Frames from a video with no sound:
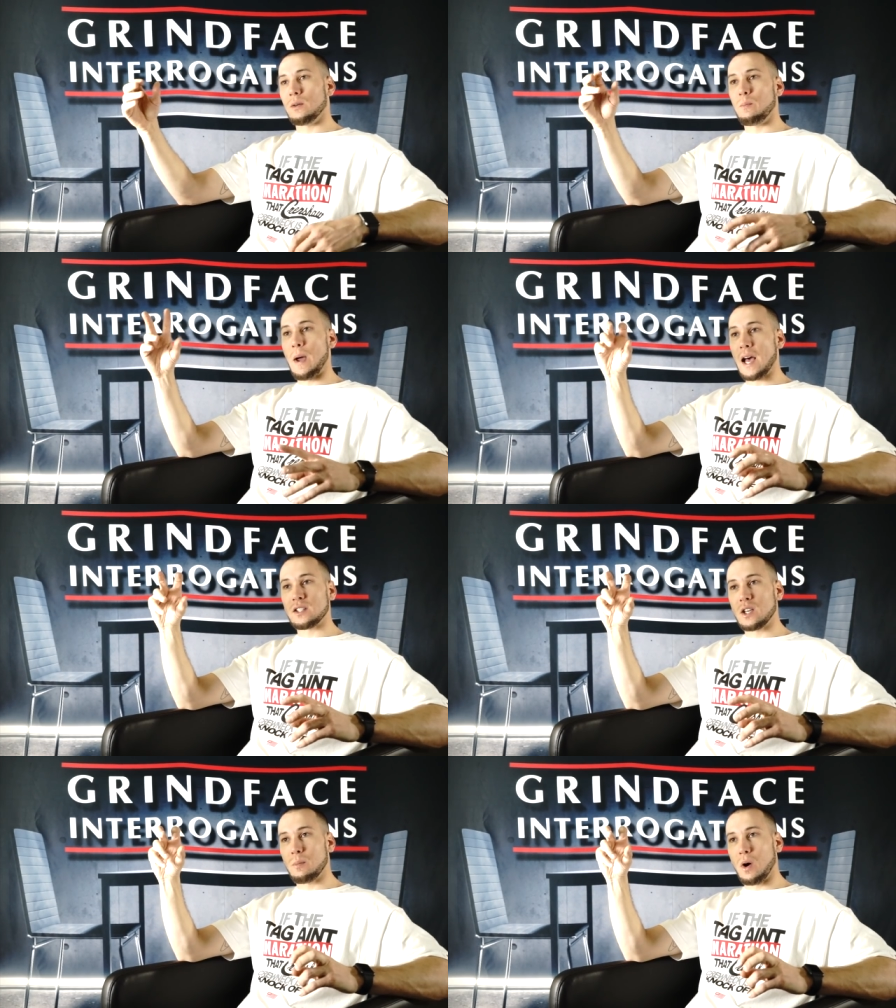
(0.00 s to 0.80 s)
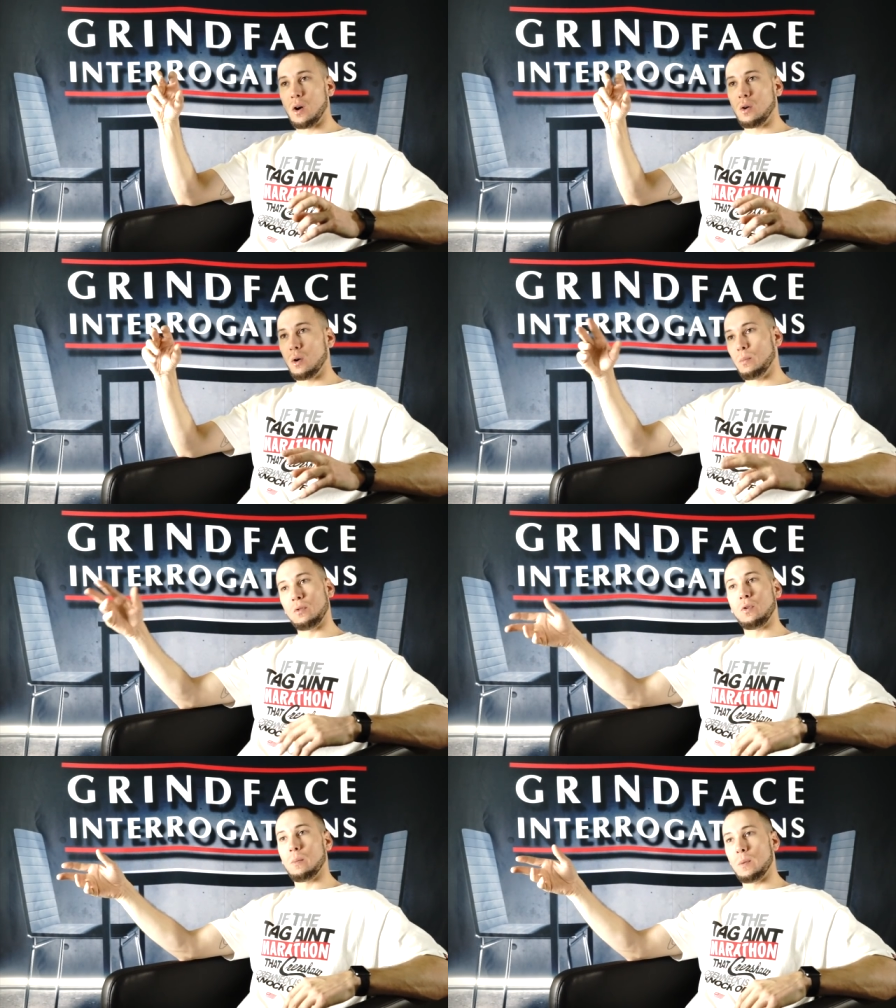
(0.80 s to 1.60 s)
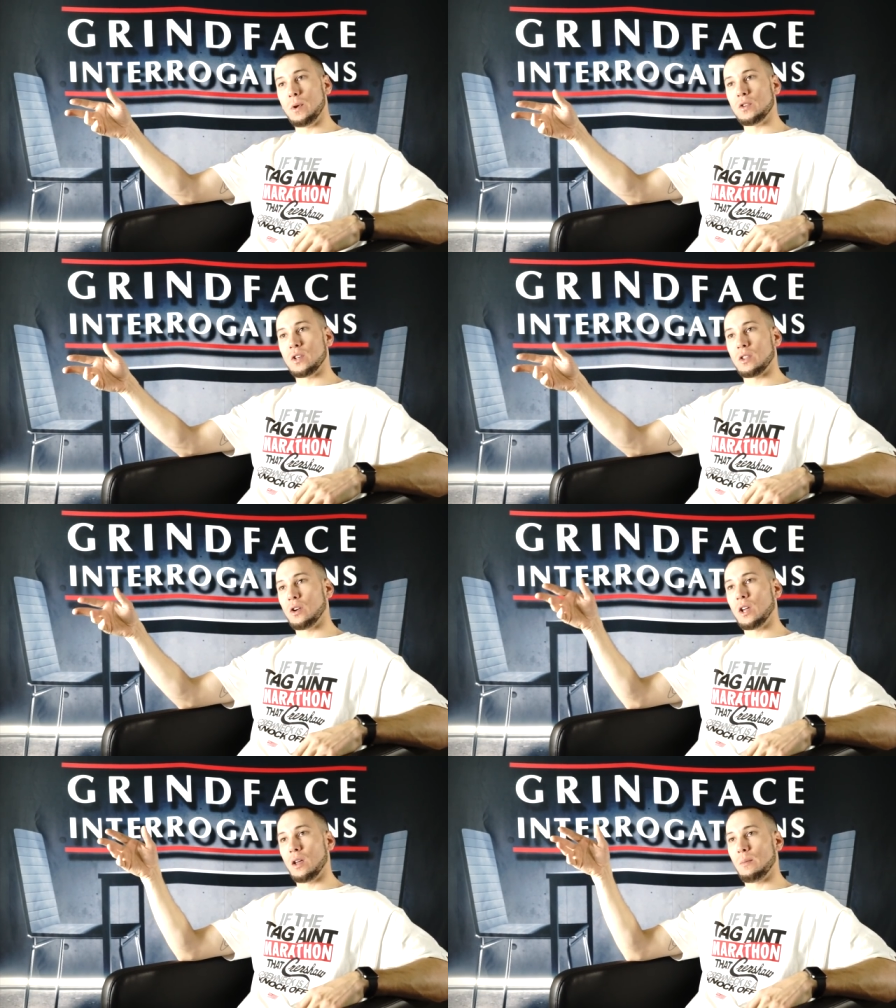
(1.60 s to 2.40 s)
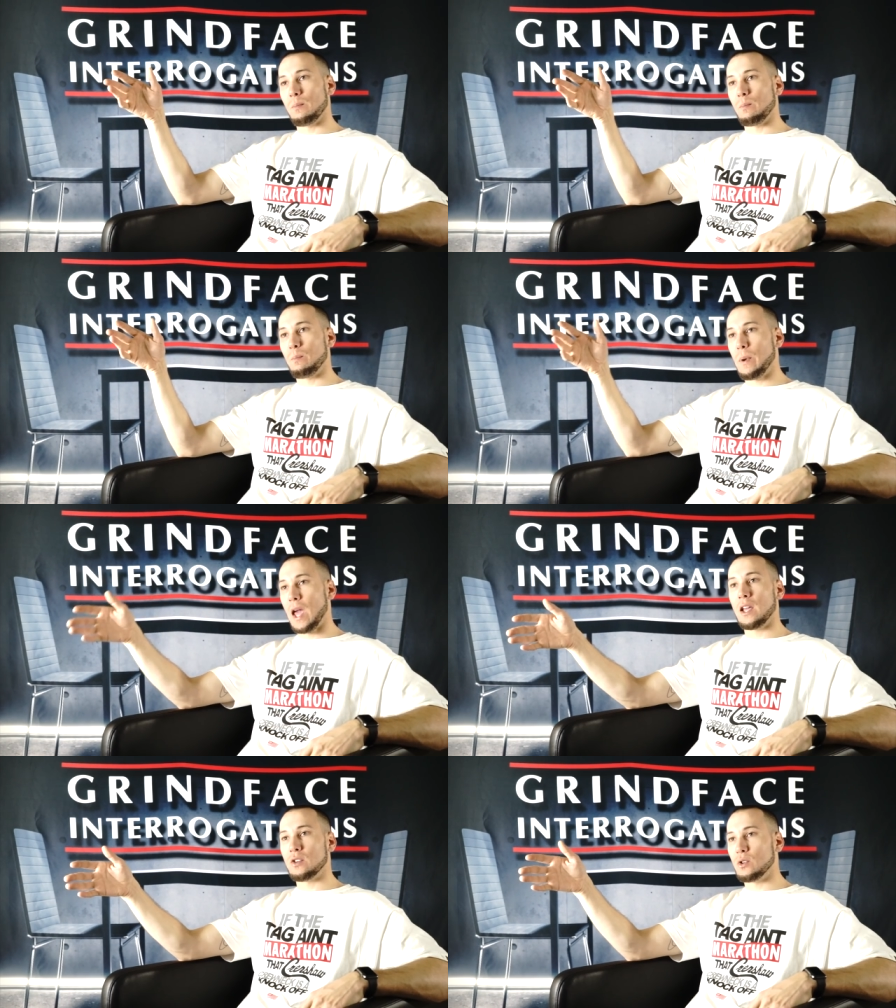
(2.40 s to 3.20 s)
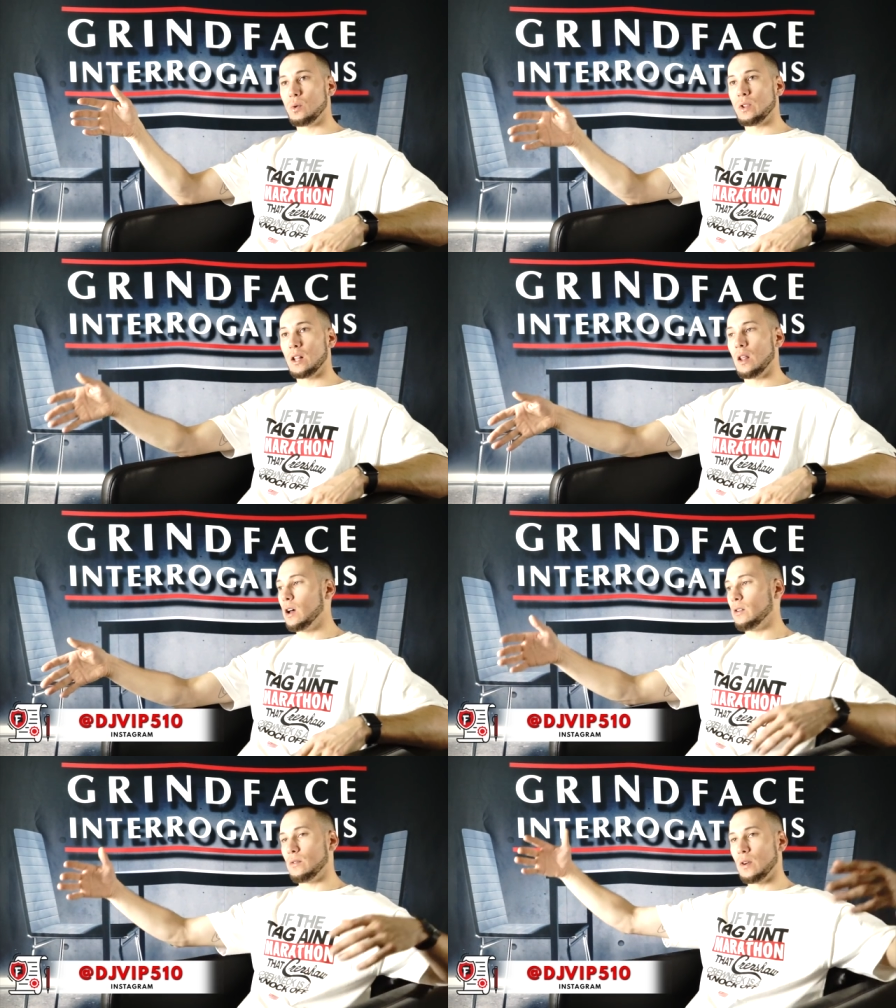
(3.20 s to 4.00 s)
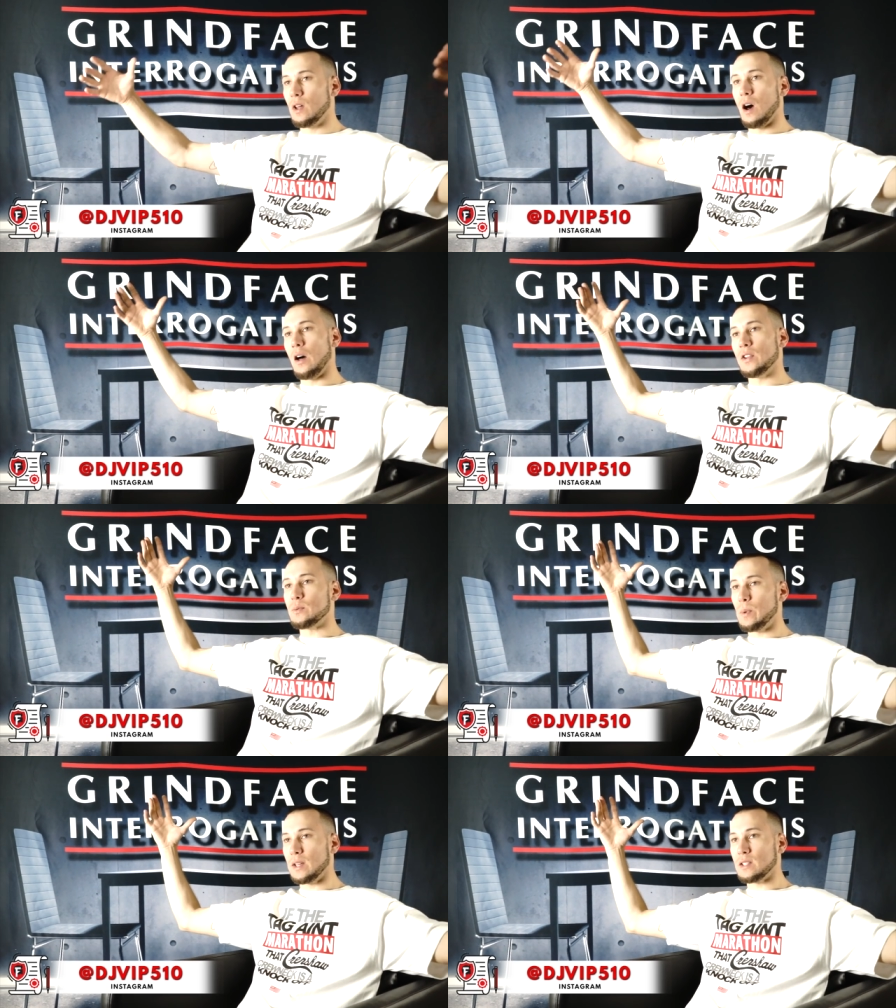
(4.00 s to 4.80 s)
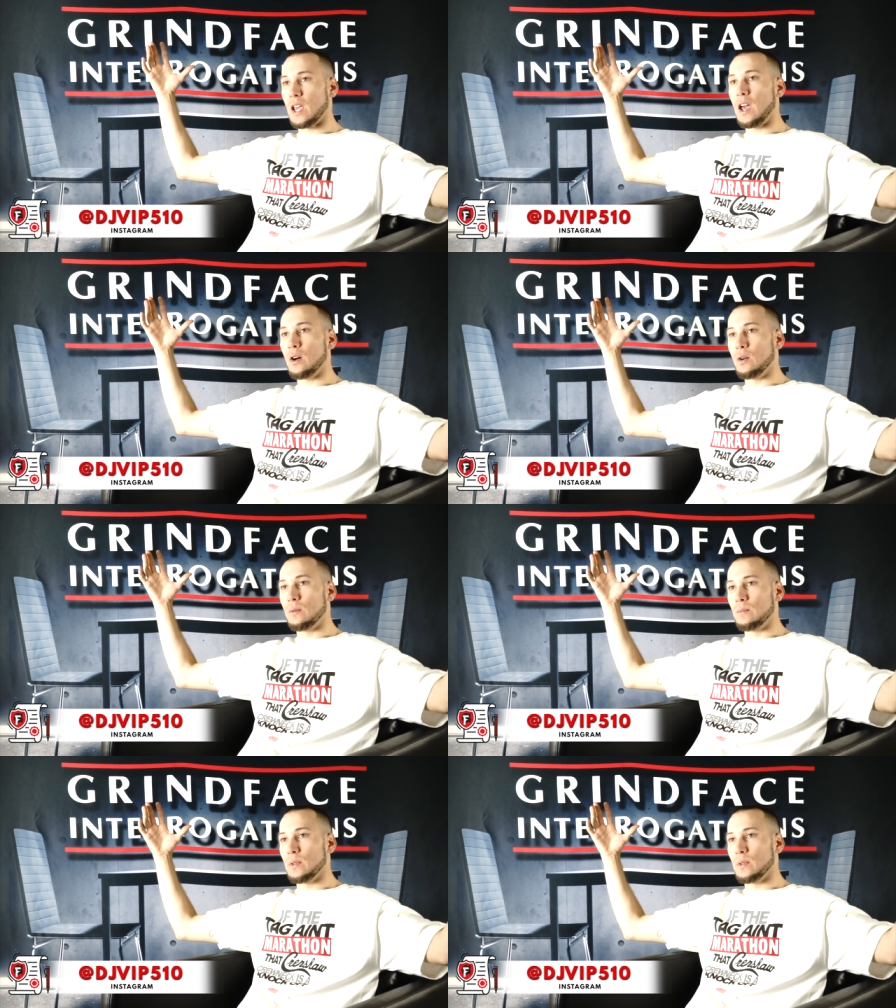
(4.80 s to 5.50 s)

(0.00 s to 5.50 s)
basketball or performing music, they're getting paid to do what they love on this big scale.